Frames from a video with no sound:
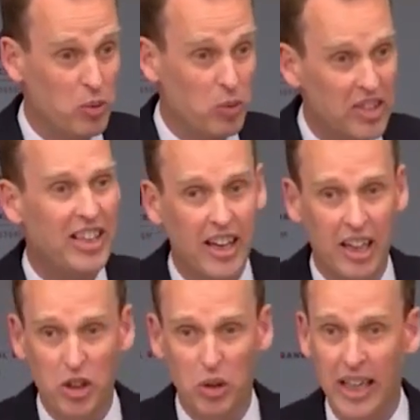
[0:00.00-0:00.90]
to which they are
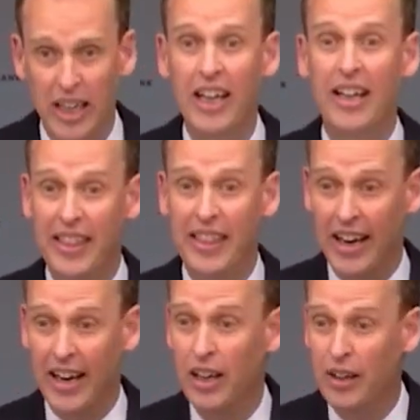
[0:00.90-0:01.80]
doing
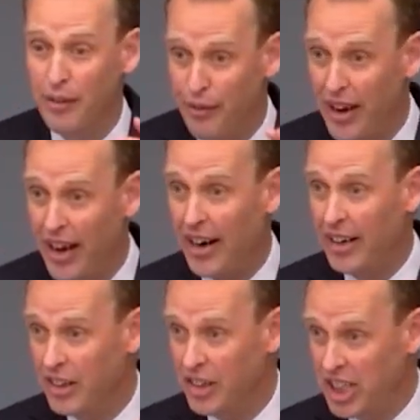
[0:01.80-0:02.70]
their
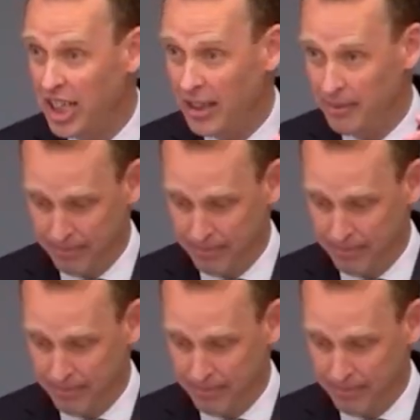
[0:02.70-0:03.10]
fair share.